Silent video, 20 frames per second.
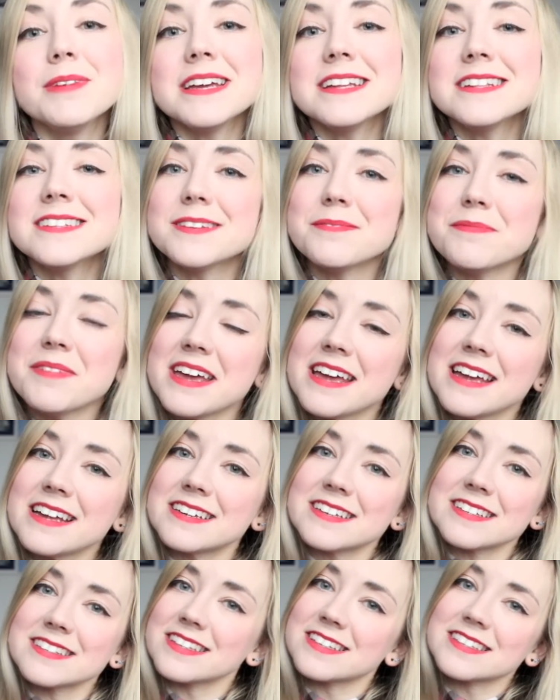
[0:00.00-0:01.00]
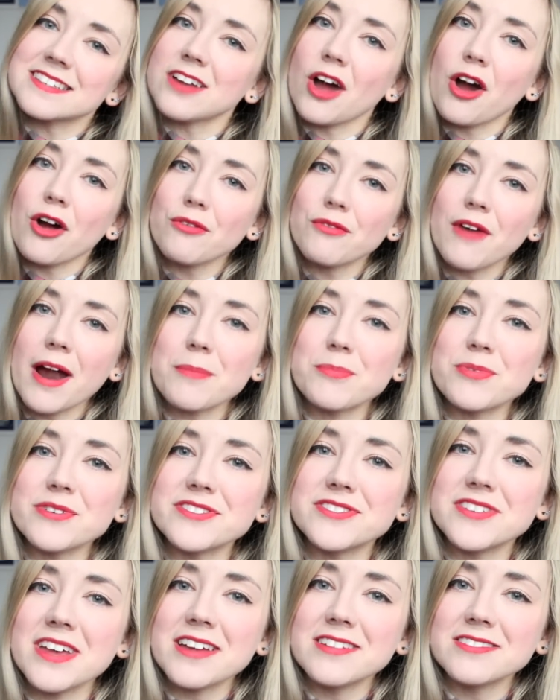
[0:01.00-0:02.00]
mean, to me, does this not
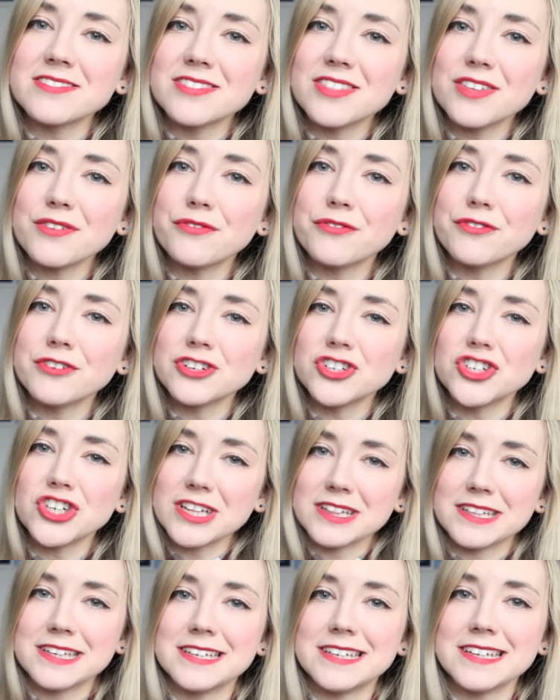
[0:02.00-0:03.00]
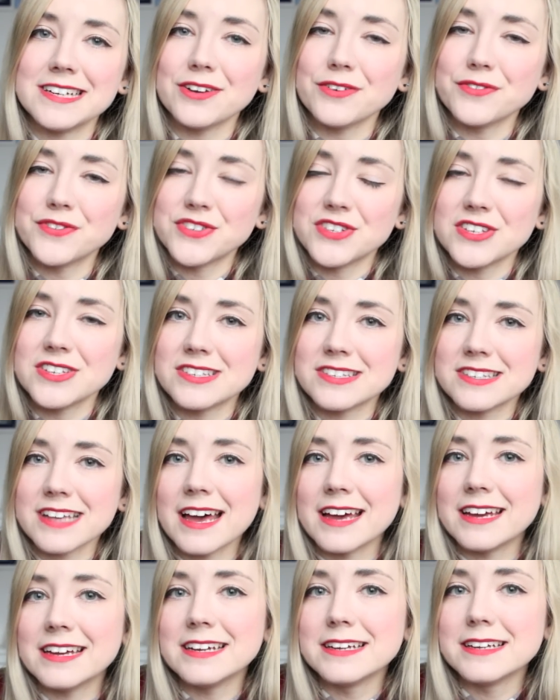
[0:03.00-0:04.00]
represent the fragility of
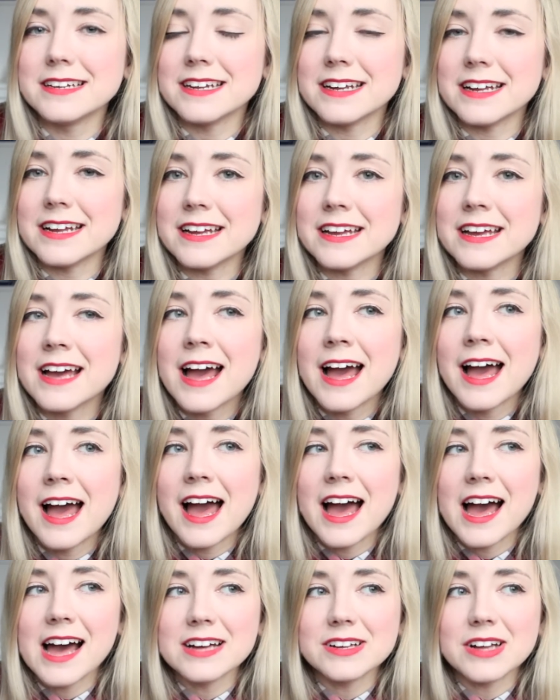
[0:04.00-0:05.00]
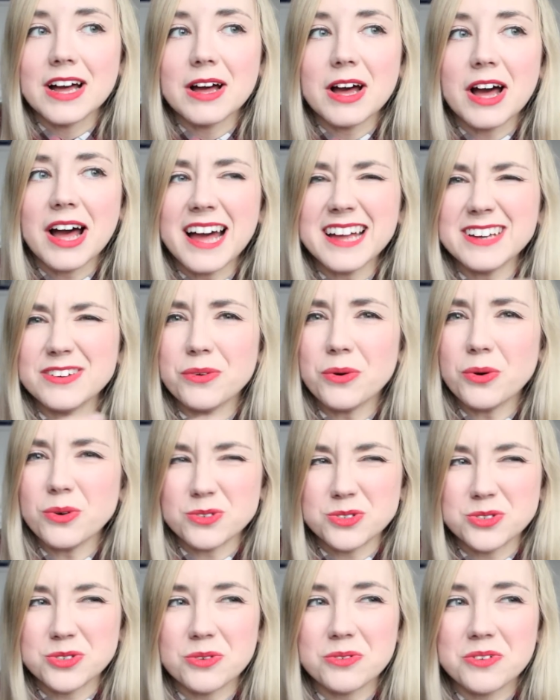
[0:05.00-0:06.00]
society? And
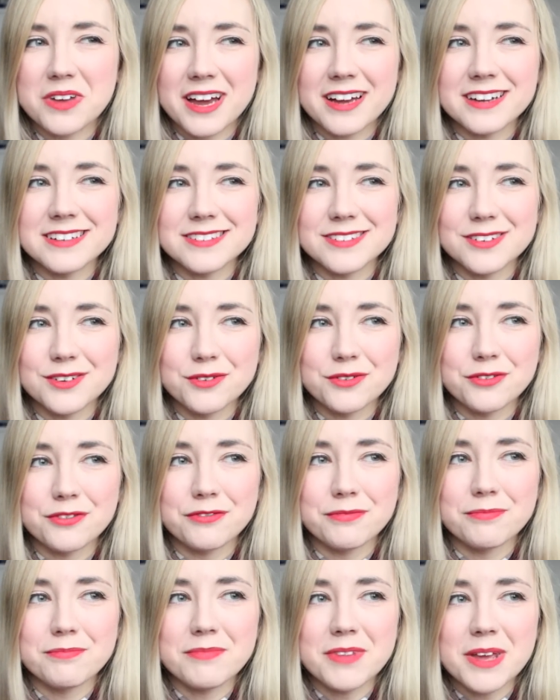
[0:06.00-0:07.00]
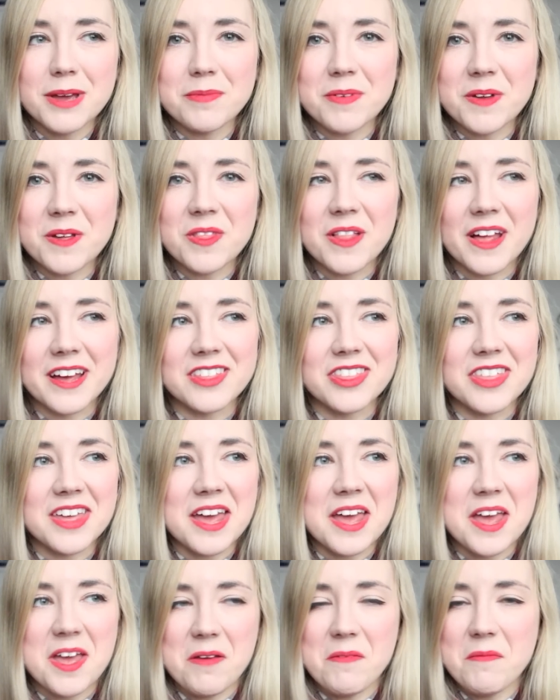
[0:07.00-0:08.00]
also kind of maybe like
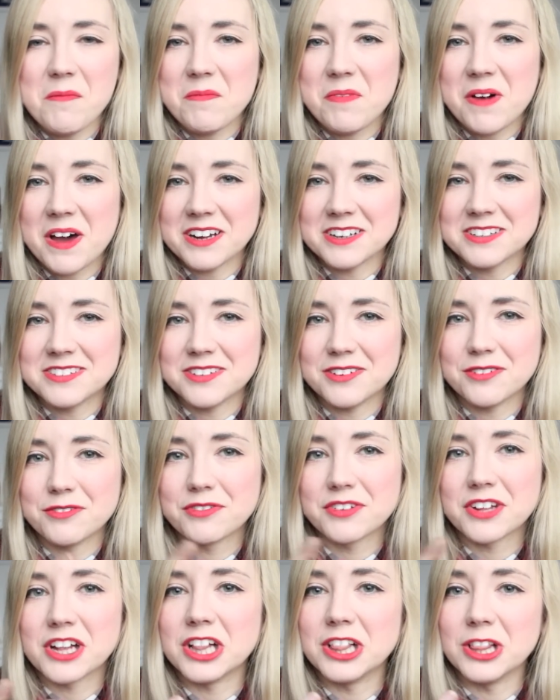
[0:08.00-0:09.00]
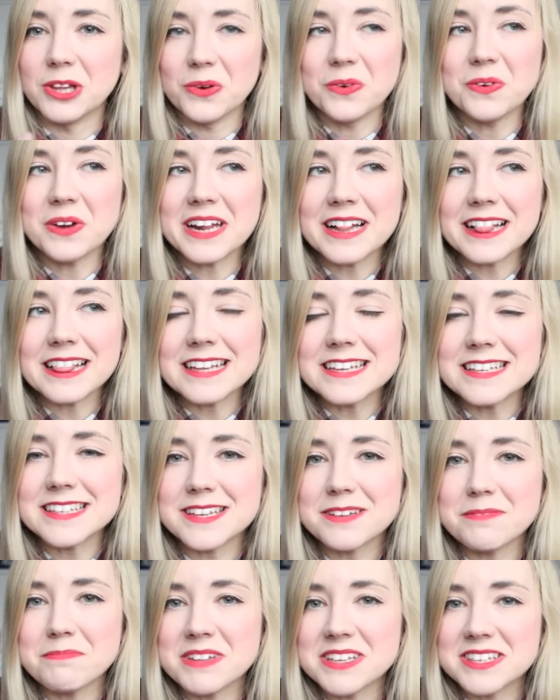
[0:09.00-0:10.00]
the impact of
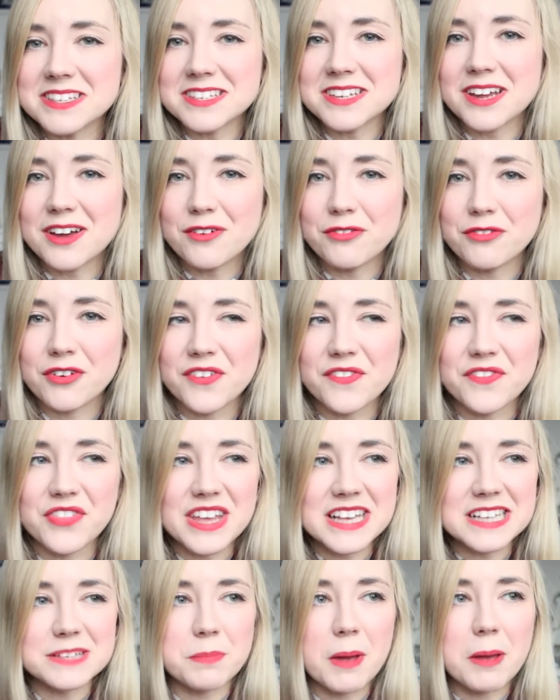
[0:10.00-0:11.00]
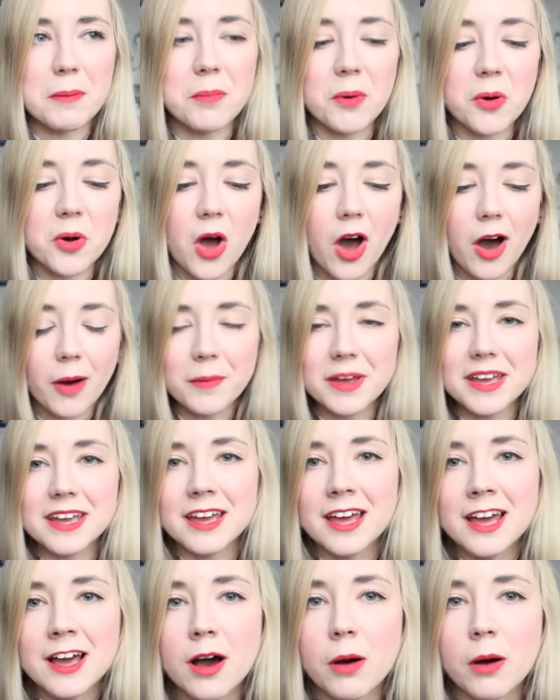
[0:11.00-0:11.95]
colonialism and stuff, of these people coming,